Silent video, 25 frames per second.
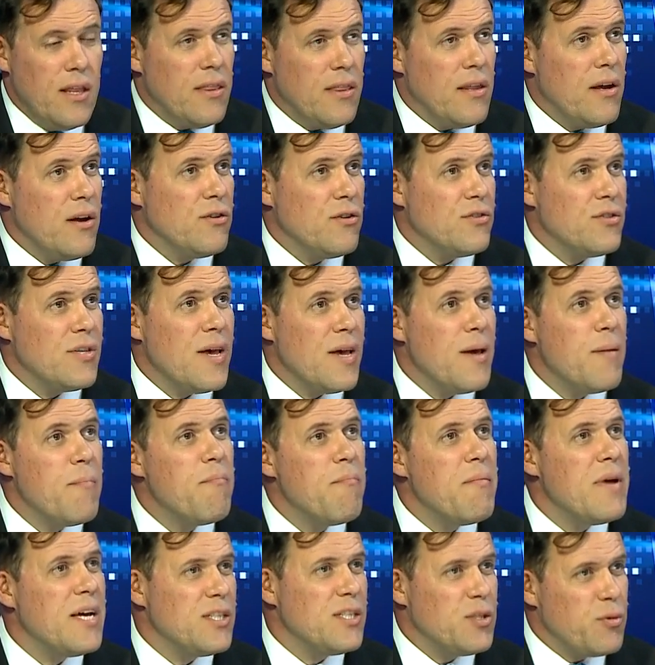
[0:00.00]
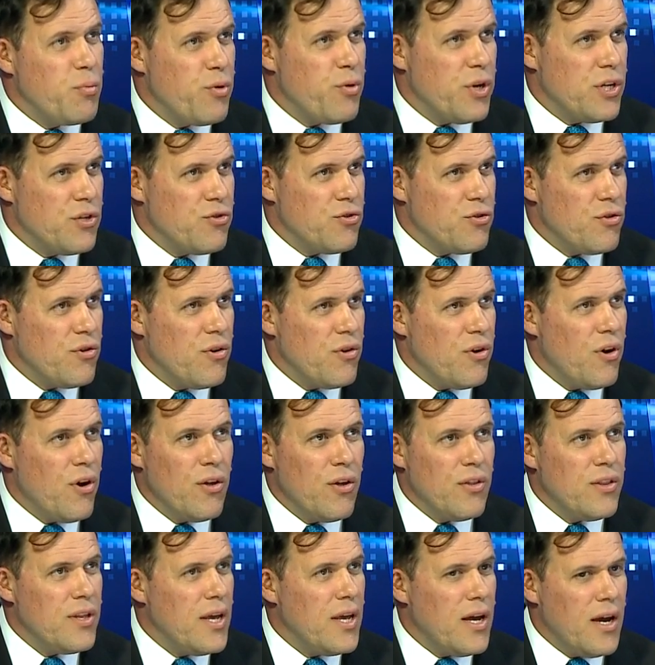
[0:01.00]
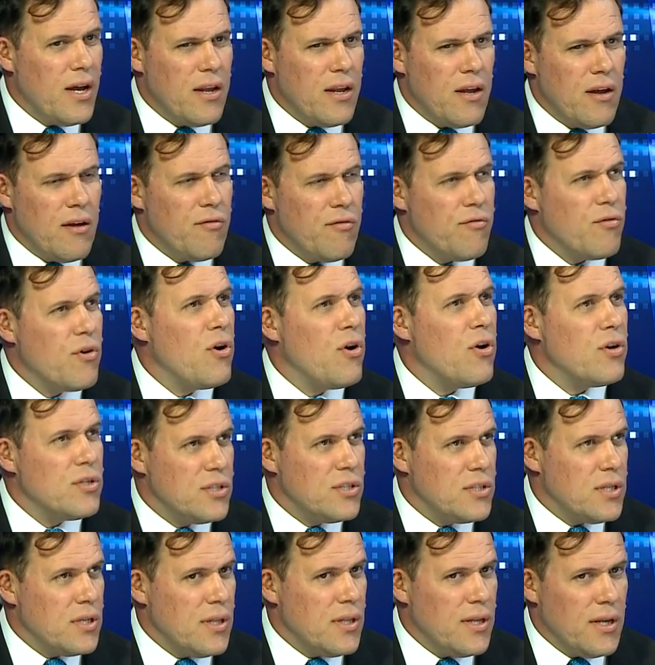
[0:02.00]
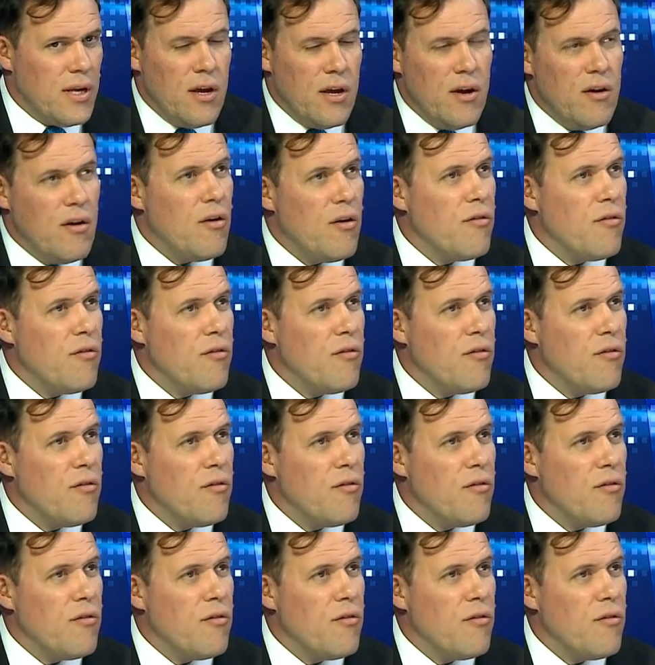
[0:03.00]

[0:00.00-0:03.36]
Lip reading: There's immense pressure on the IDF constantly